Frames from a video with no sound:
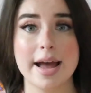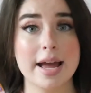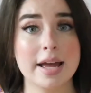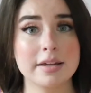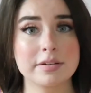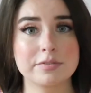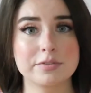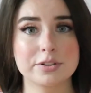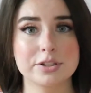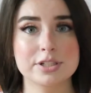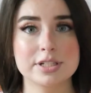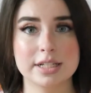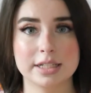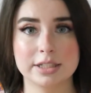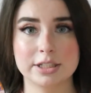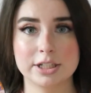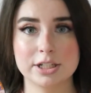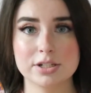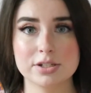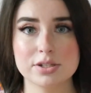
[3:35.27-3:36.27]
And for
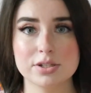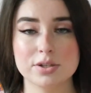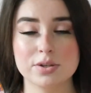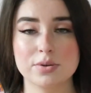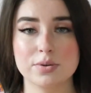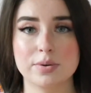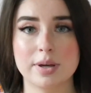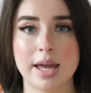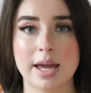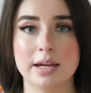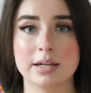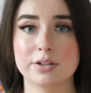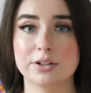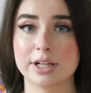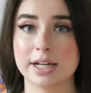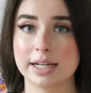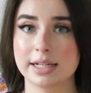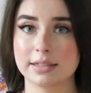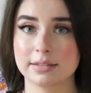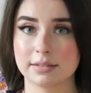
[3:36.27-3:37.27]
dinners, you can
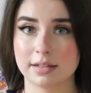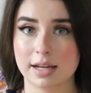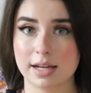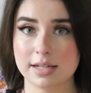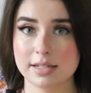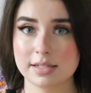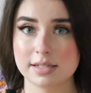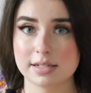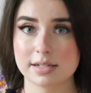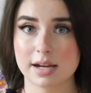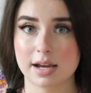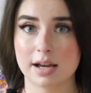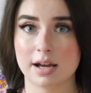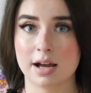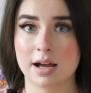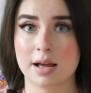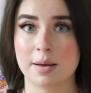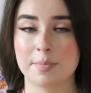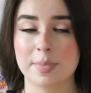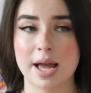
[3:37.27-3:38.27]
create a list
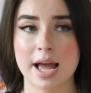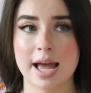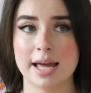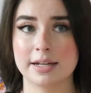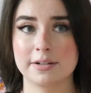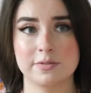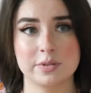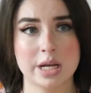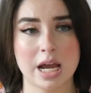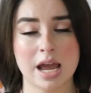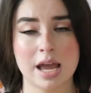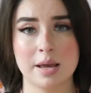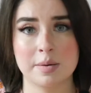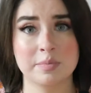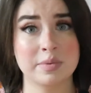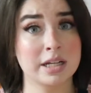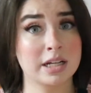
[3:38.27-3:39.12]
ahead of time,